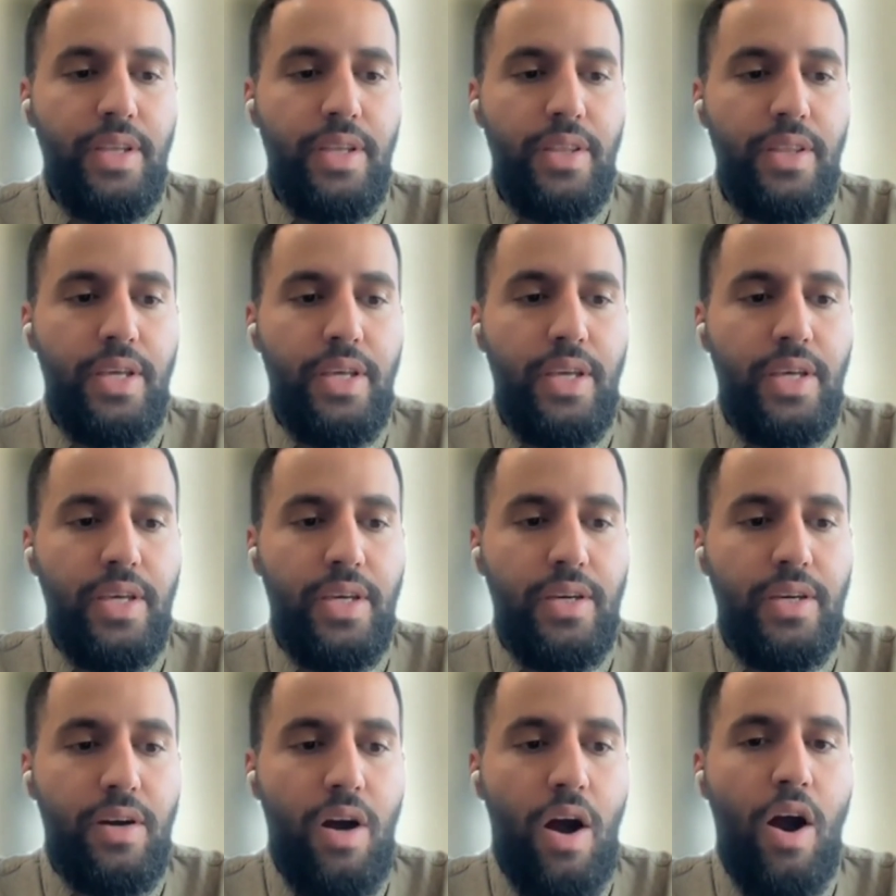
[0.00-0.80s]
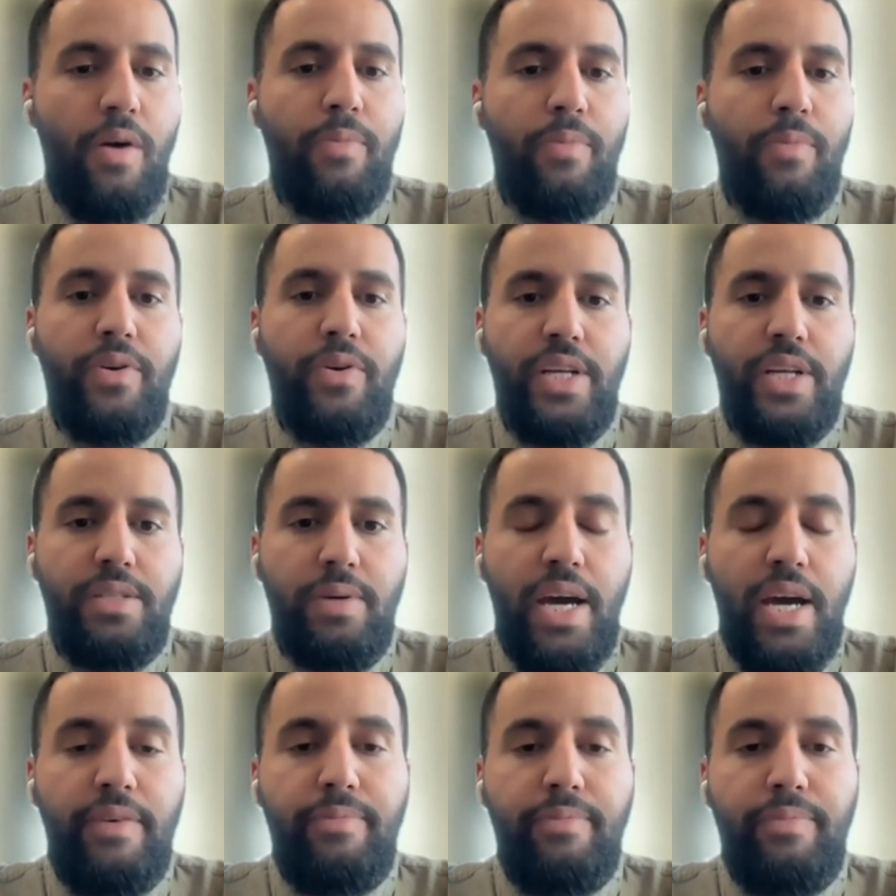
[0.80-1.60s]
the armor that's
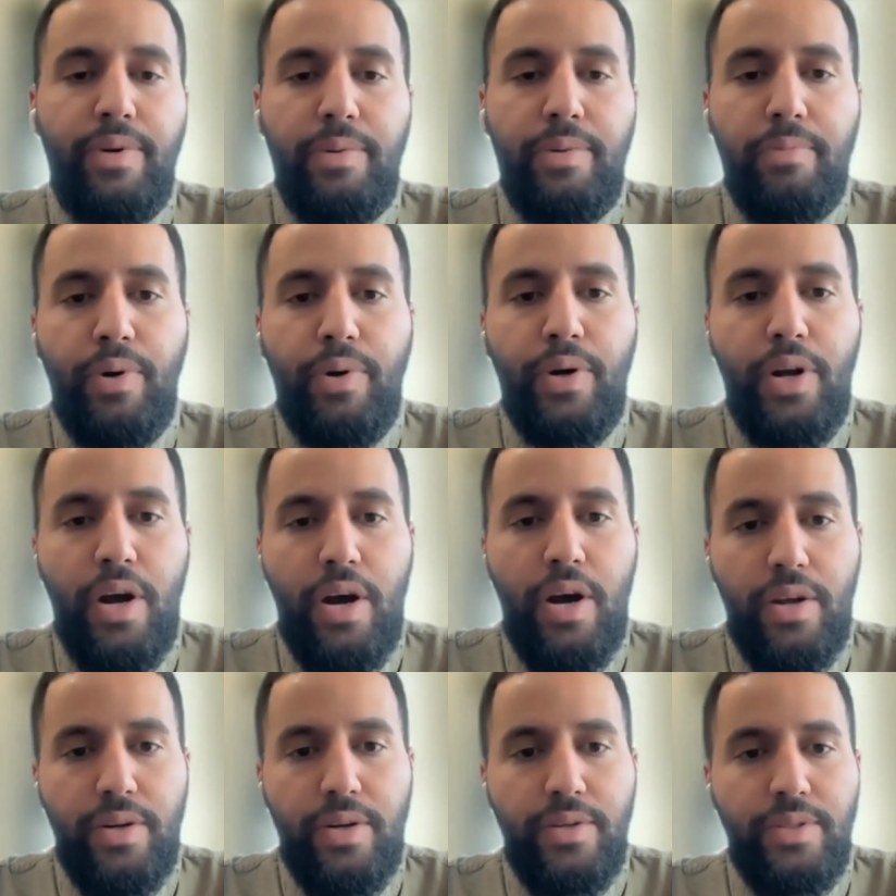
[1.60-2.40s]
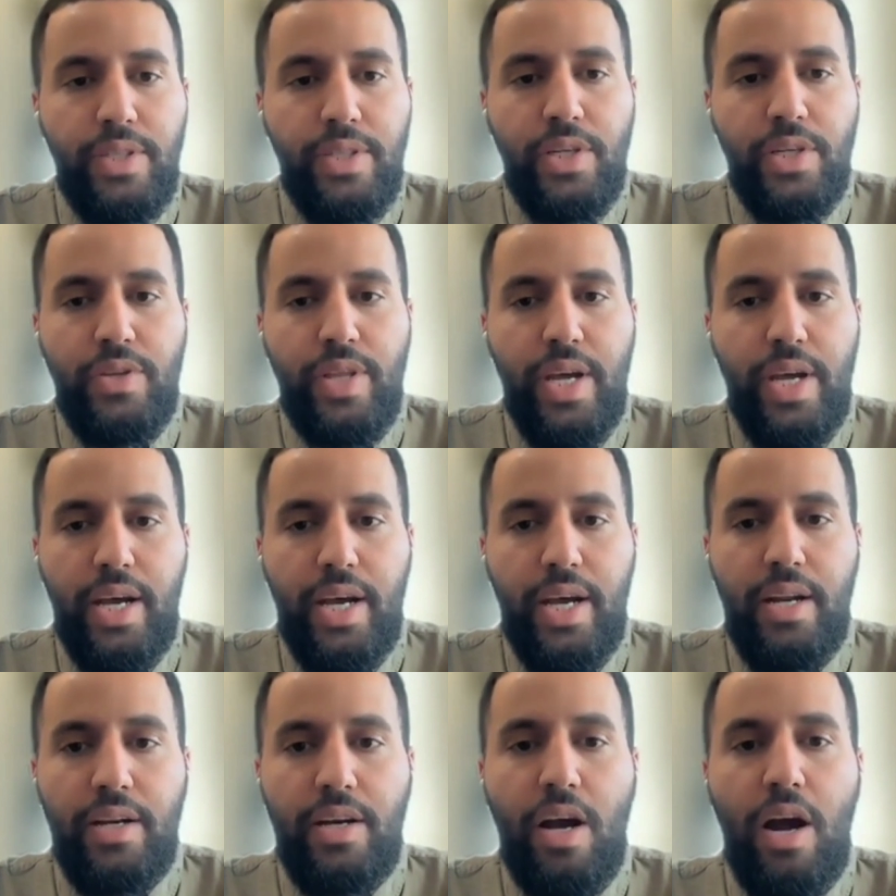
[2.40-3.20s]
kind of been put on, you know, that
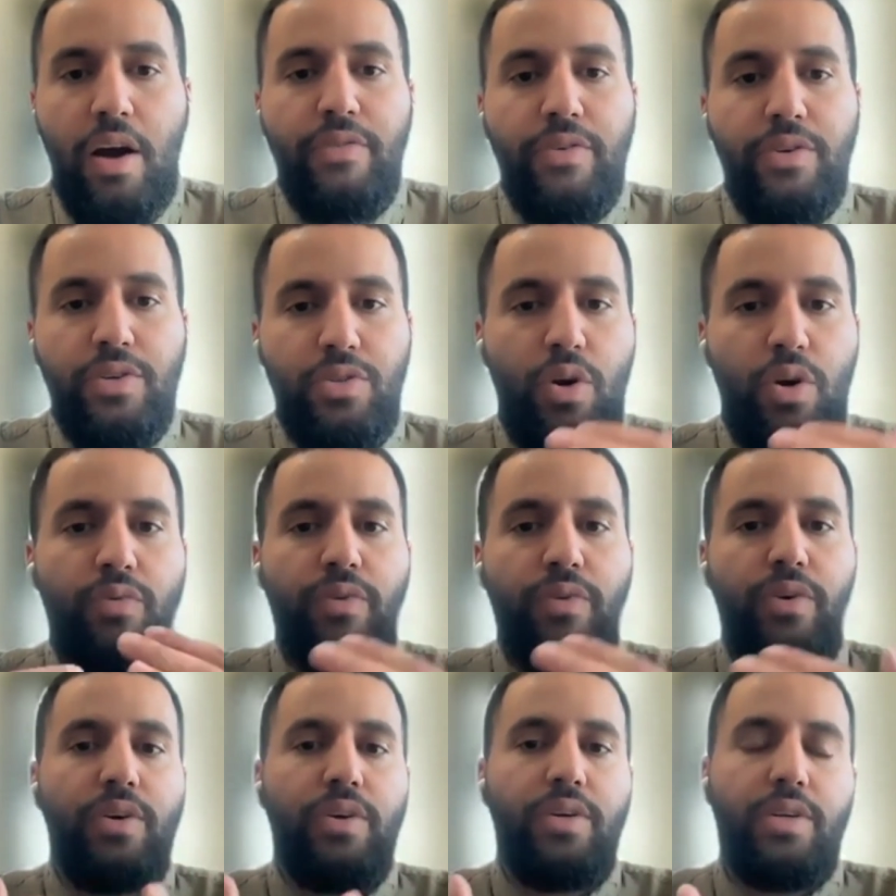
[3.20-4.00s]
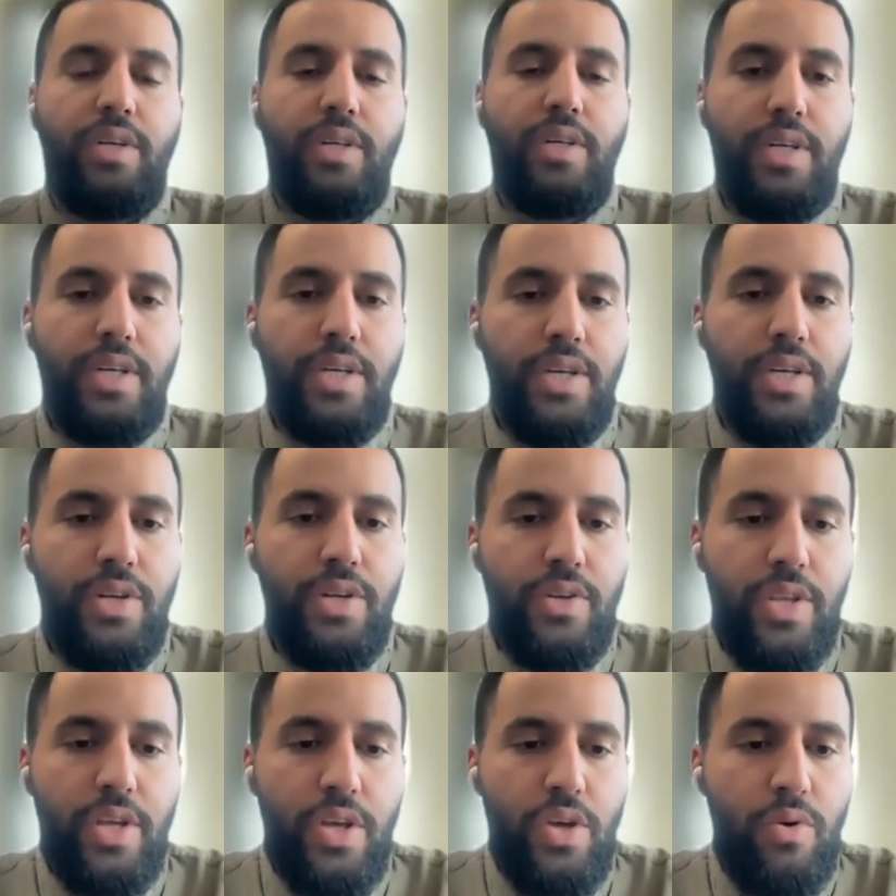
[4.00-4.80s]
kind of covers over, you
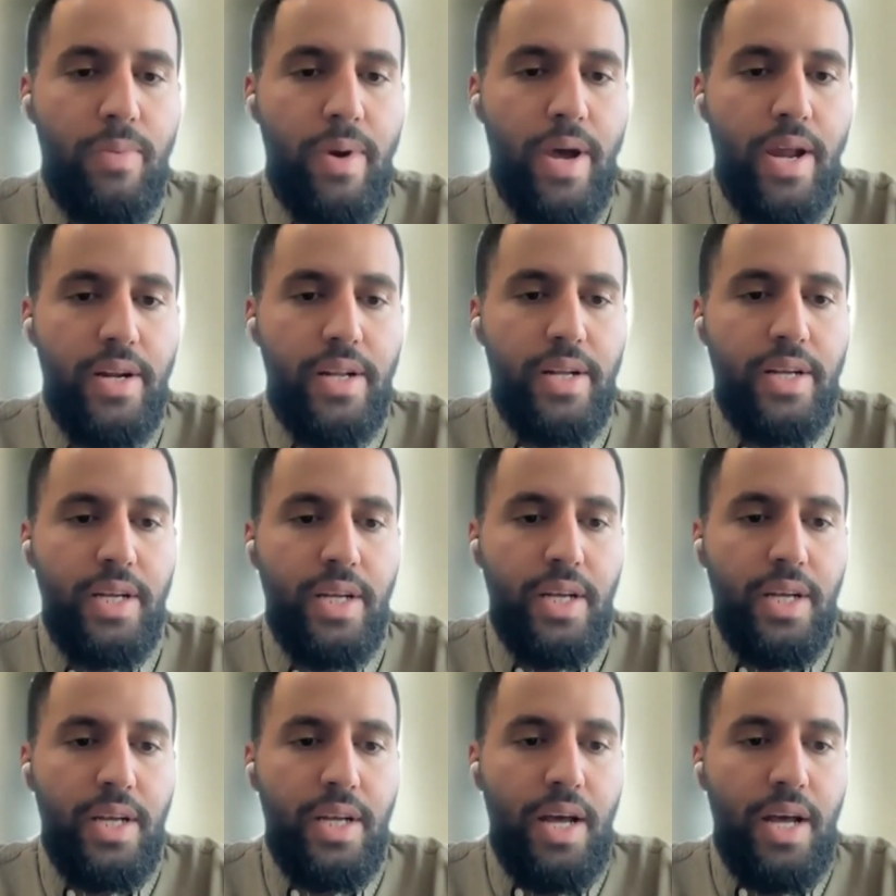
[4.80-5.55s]
know, the humanity.